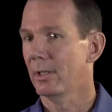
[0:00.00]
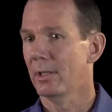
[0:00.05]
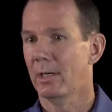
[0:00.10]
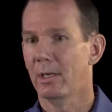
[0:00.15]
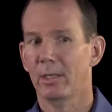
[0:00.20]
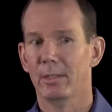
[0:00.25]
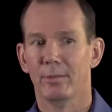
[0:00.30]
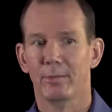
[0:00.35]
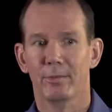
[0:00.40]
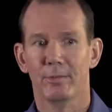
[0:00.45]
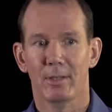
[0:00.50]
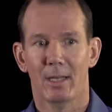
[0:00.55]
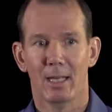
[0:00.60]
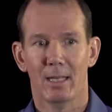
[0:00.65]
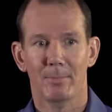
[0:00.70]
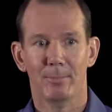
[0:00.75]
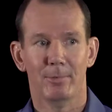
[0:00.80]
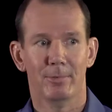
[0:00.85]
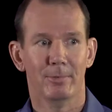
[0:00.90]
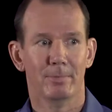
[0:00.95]
heart
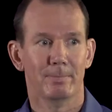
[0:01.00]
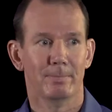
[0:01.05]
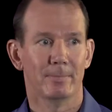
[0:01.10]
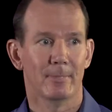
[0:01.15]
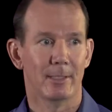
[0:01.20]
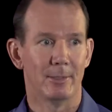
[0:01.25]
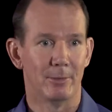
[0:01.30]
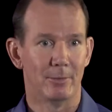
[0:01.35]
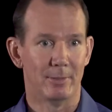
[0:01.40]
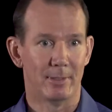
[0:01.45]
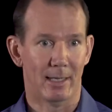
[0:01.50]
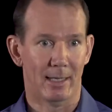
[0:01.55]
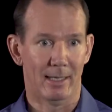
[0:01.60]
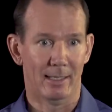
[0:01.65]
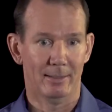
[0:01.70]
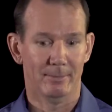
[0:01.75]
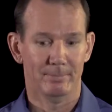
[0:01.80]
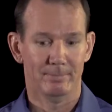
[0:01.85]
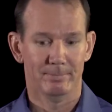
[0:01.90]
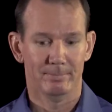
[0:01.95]
stops, and you
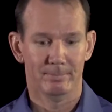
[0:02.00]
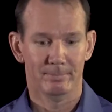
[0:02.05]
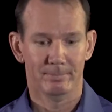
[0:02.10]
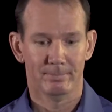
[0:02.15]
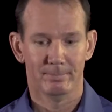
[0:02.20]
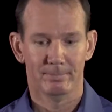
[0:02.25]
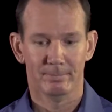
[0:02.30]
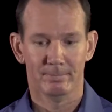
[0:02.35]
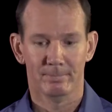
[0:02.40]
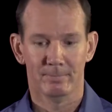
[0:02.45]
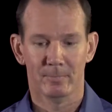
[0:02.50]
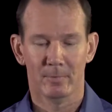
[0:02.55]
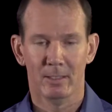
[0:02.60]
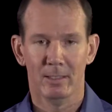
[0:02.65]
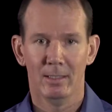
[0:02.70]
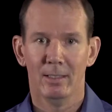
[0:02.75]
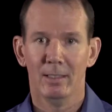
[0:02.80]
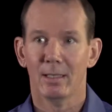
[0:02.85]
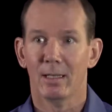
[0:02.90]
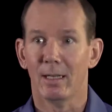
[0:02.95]
die.
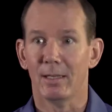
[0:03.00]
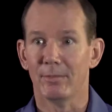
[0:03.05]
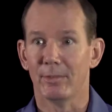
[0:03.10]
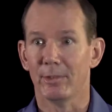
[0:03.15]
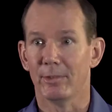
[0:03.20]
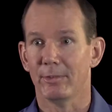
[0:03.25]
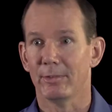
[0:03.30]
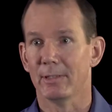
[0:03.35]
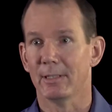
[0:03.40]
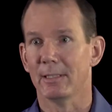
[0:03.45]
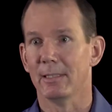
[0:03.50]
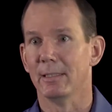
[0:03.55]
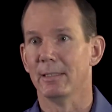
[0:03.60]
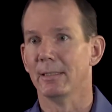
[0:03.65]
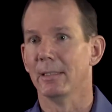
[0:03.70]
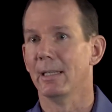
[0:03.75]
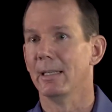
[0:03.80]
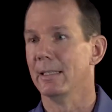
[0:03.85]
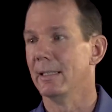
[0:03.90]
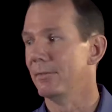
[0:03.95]
Obviously,
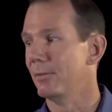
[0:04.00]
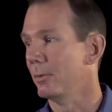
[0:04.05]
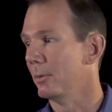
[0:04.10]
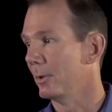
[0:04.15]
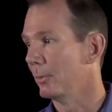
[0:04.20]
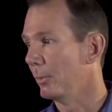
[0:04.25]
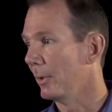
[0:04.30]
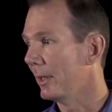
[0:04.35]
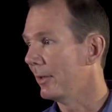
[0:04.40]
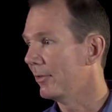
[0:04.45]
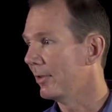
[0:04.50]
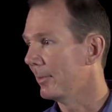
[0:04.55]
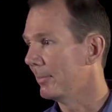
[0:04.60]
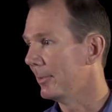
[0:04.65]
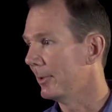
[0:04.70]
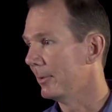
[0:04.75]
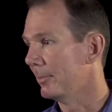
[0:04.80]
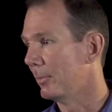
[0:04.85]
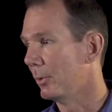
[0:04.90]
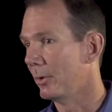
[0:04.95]
not everyone wakes
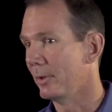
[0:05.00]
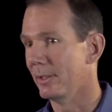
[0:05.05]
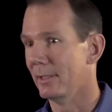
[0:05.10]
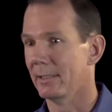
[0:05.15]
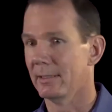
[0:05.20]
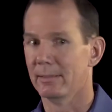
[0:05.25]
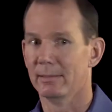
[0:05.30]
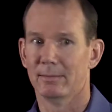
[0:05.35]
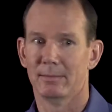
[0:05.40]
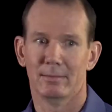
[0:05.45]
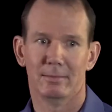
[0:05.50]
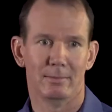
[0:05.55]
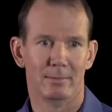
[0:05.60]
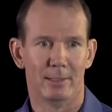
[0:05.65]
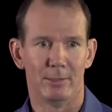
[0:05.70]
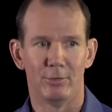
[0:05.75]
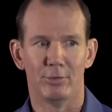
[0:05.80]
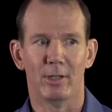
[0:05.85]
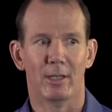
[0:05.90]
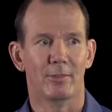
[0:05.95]
up in the morning,
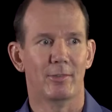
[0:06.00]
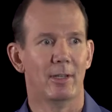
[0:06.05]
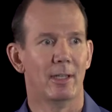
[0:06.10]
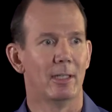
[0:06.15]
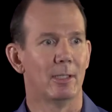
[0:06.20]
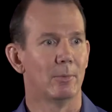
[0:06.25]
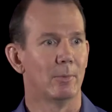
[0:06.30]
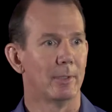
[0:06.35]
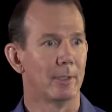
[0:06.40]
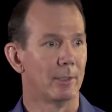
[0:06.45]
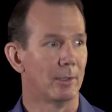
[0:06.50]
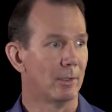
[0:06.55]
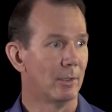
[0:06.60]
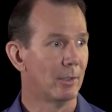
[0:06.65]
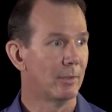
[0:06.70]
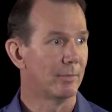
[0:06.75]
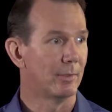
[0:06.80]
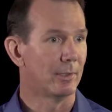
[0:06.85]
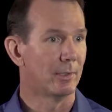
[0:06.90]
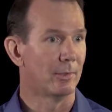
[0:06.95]
injects heroin, and
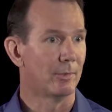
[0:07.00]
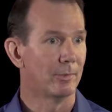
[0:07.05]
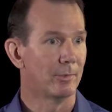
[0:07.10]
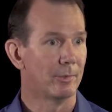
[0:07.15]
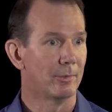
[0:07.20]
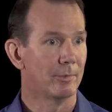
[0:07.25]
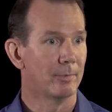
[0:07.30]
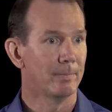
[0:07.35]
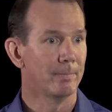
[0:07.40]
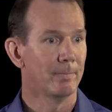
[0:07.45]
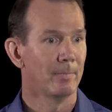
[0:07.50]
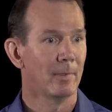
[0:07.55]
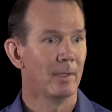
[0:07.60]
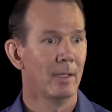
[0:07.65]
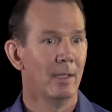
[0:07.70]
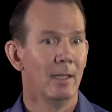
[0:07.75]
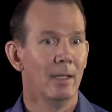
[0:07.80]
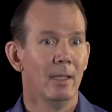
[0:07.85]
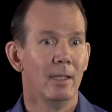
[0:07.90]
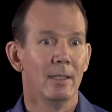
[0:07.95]
overdoses.
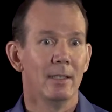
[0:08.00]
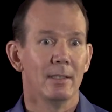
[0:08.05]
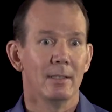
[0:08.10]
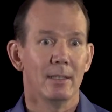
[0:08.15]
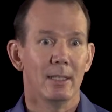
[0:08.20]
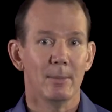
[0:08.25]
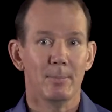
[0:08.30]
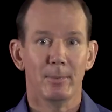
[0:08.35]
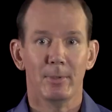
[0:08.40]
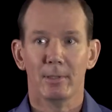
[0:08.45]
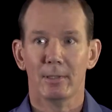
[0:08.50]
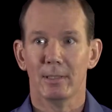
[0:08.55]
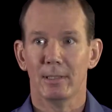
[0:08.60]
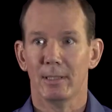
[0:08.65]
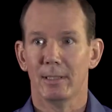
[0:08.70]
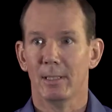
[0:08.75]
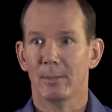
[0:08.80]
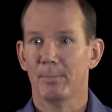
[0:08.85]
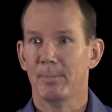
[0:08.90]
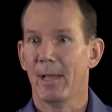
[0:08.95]

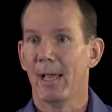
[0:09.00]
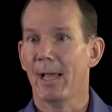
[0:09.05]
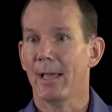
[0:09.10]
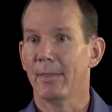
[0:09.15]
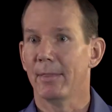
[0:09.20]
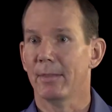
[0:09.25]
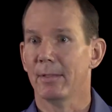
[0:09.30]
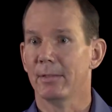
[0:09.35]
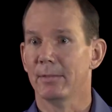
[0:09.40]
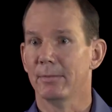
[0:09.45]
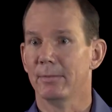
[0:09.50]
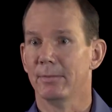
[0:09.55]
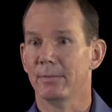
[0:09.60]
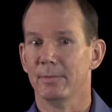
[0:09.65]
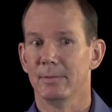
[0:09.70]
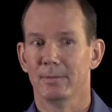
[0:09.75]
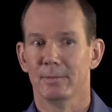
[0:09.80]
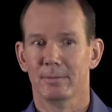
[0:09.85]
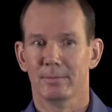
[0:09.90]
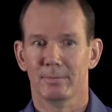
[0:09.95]
Typically, the path
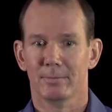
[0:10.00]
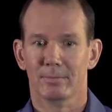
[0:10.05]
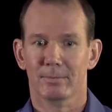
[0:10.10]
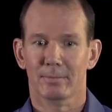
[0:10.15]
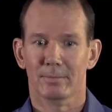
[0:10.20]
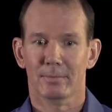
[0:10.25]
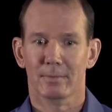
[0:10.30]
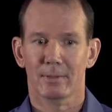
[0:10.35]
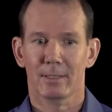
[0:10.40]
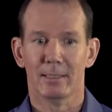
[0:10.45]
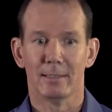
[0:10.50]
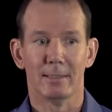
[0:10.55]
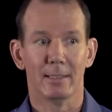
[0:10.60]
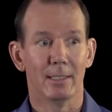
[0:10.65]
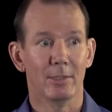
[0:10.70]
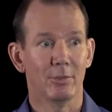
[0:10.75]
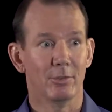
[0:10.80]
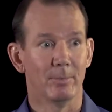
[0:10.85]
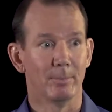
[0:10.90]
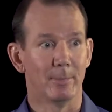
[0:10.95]
of
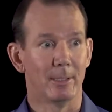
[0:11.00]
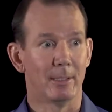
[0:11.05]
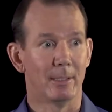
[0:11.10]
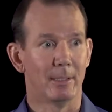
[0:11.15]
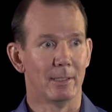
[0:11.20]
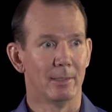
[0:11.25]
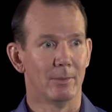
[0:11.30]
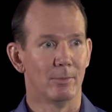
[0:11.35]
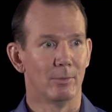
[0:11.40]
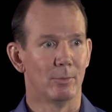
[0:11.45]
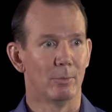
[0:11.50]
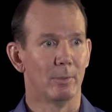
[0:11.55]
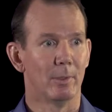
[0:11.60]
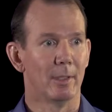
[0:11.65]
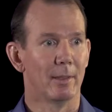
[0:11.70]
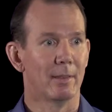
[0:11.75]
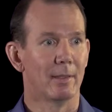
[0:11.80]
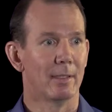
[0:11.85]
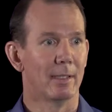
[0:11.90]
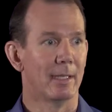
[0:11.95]
addiction begins
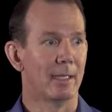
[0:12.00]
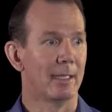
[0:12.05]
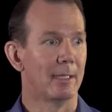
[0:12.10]
with